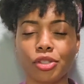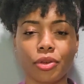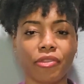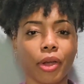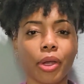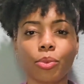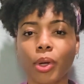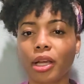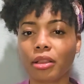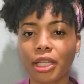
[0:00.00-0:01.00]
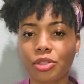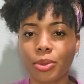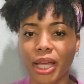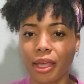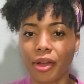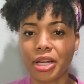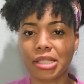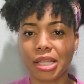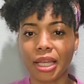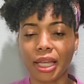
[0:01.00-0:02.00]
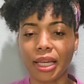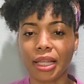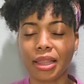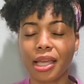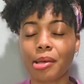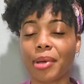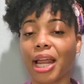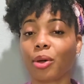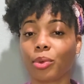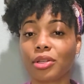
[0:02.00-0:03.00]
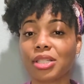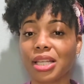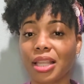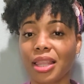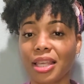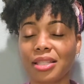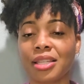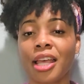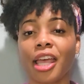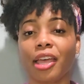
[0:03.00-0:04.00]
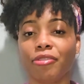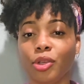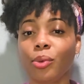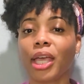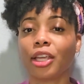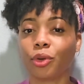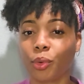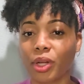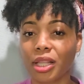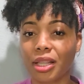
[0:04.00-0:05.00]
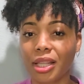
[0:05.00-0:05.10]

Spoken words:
So very rarely do I guarantee anything, but I will say this: if you ignore the